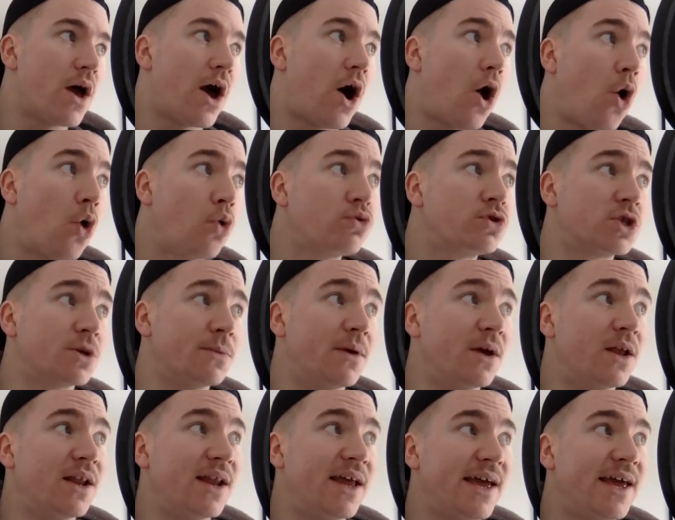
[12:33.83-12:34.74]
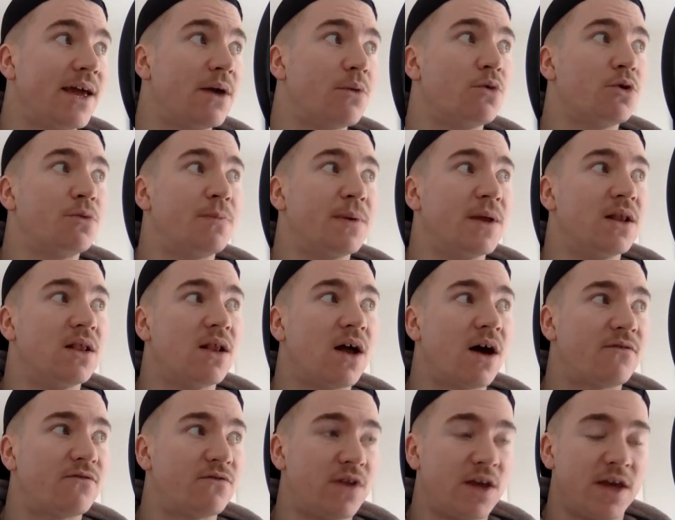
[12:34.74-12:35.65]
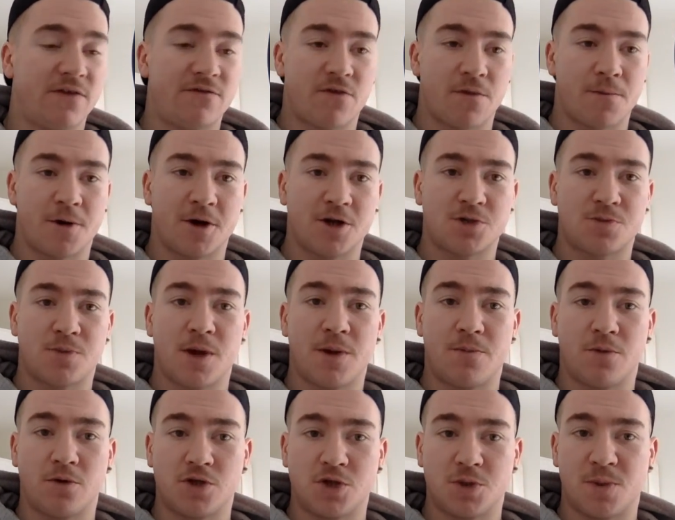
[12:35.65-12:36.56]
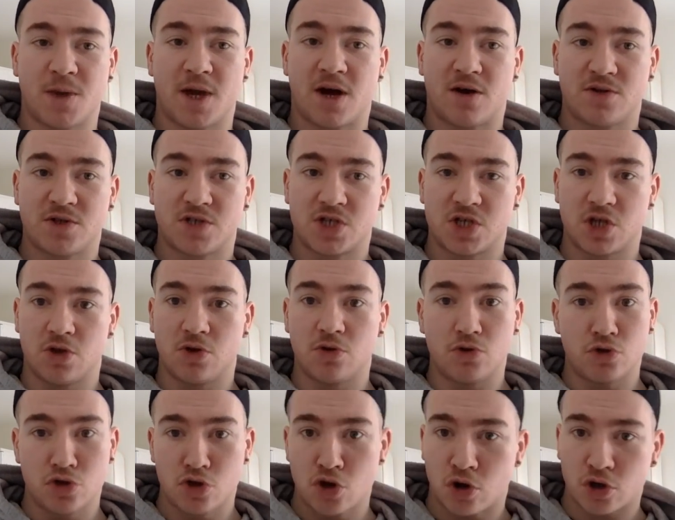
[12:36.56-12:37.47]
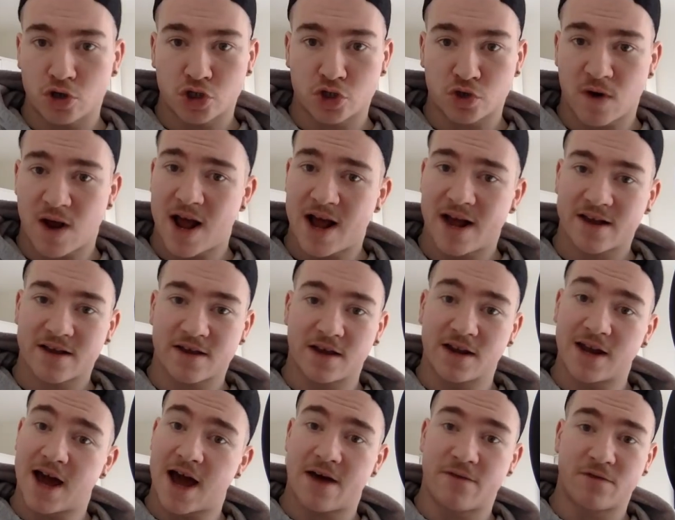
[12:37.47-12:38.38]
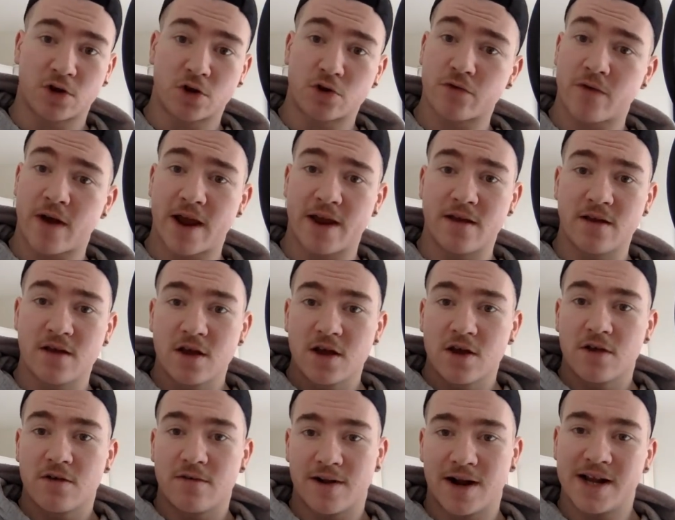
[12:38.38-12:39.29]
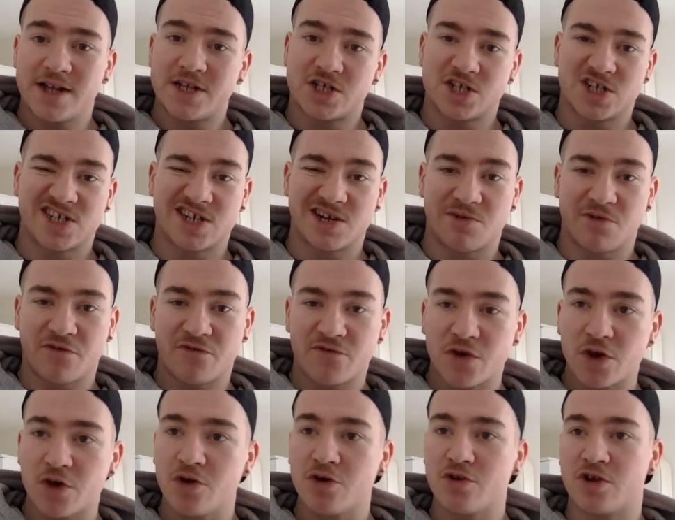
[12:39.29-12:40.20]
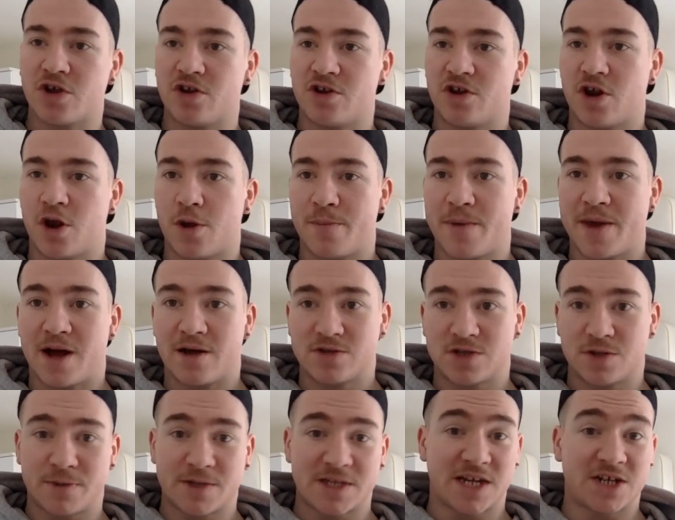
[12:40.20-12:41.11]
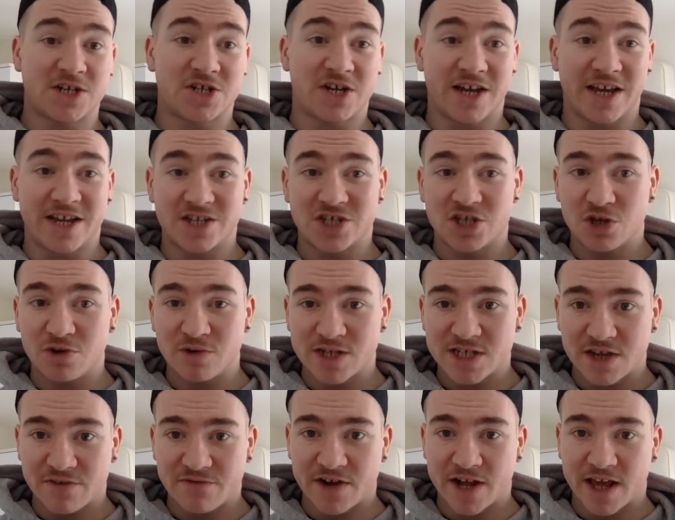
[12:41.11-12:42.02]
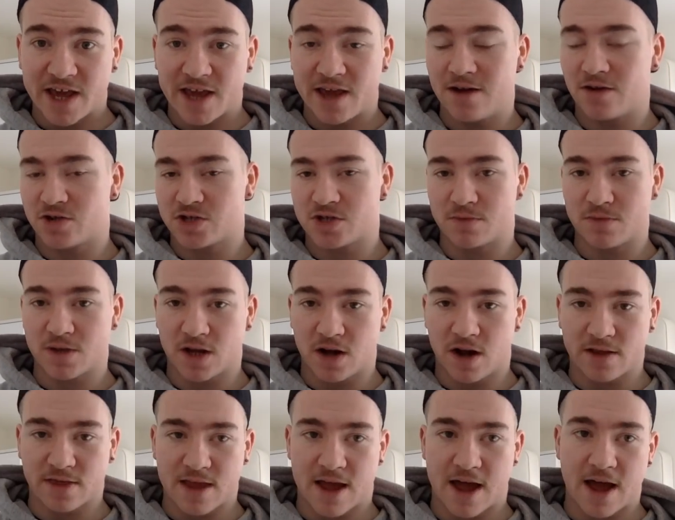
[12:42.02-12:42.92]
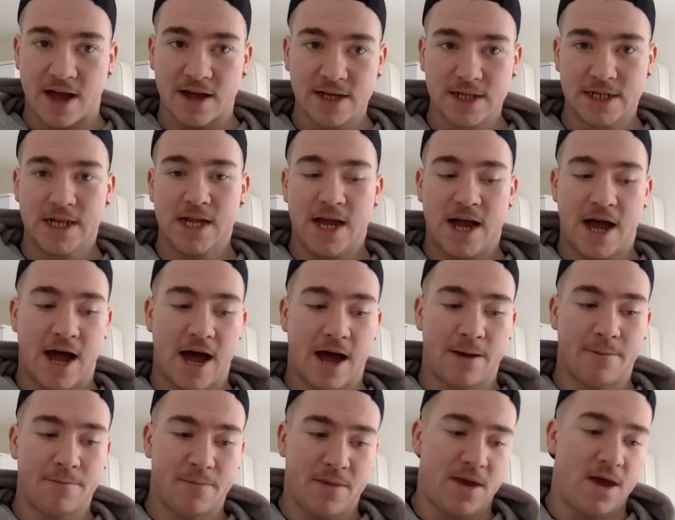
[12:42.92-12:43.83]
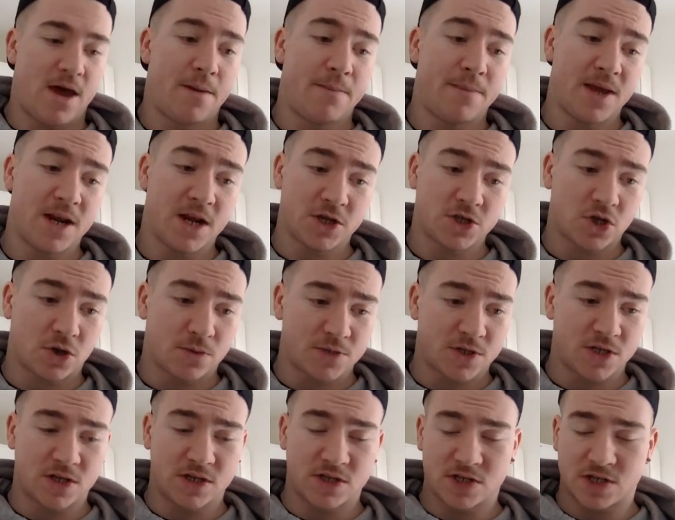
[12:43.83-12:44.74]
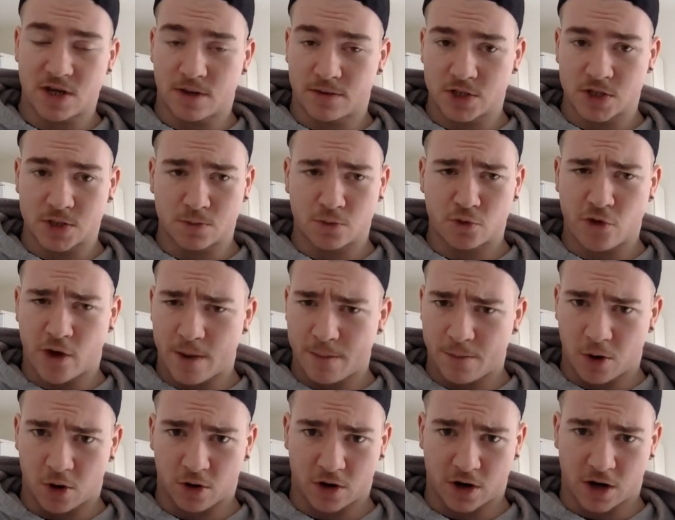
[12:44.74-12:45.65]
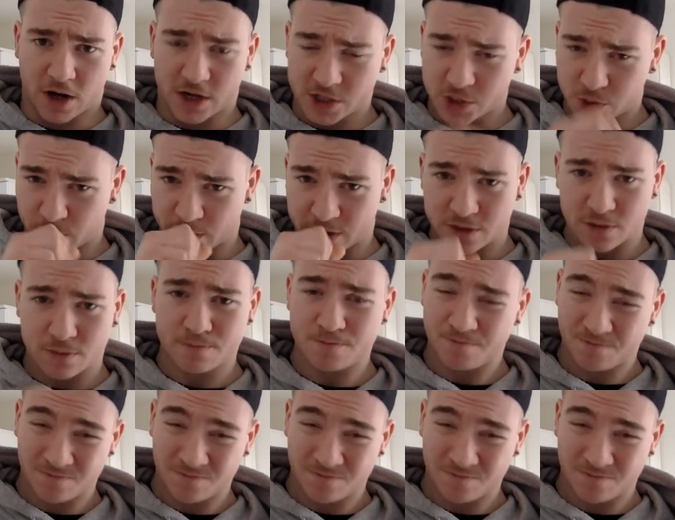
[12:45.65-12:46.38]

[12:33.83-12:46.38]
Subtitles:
ultimately it would be lovely for most people to be able to not track and have a great relationship with food, and be able to potentially intuitively eat or something like that. Amelia Thompson's done some great podcasts with